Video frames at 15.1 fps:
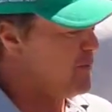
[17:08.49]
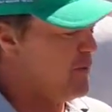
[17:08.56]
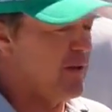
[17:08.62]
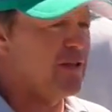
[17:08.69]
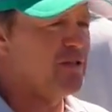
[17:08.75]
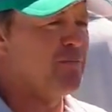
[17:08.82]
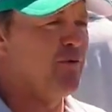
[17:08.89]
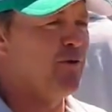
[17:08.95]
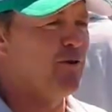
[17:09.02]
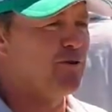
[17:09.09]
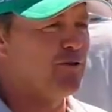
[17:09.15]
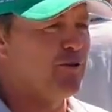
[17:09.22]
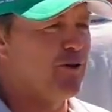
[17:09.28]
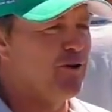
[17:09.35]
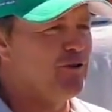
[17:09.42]
But that's
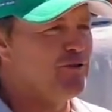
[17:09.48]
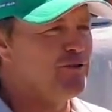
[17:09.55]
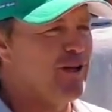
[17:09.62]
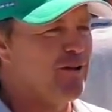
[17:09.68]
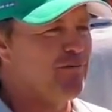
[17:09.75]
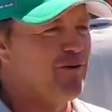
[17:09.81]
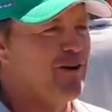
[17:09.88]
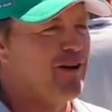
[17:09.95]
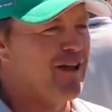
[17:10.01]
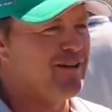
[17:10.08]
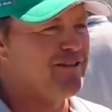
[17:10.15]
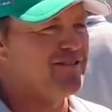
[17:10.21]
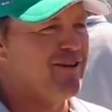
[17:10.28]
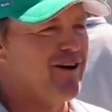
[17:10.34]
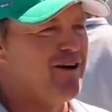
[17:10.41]
sport, you know. You take one day
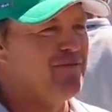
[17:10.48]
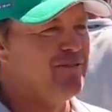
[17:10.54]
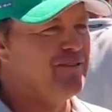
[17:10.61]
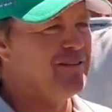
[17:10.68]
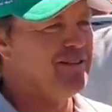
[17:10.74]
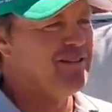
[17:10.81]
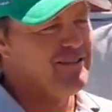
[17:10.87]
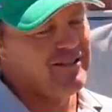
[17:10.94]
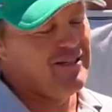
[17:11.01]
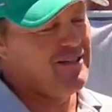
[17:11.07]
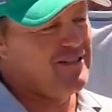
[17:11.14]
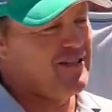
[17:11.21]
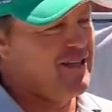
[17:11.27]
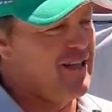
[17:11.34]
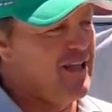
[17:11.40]
at a time, and
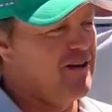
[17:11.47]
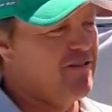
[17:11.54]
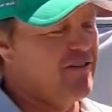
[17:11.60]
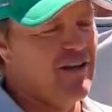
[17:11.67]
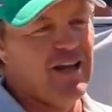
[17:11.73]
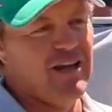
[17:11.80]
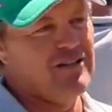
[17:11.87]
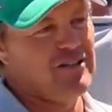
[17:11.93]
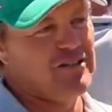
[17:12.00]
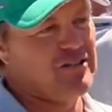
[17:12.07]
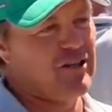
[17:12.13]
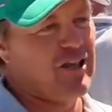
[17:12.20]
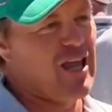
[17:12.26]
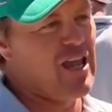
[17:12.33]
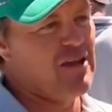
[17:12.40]
it's at the end of the day, it's
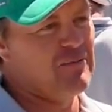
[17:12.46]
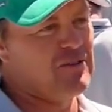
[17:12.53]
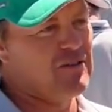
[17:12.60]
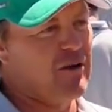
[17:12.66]
just a game.